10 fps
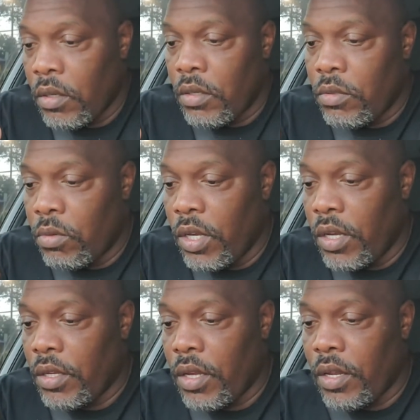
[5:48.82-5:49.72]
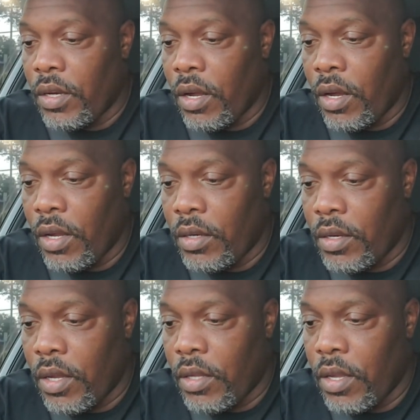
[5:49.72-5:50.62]
You here yet? No, I ain't
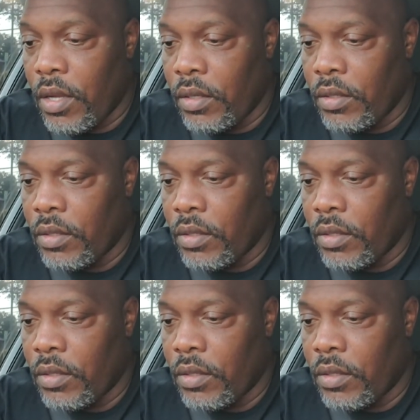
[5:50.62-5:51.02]
there yet.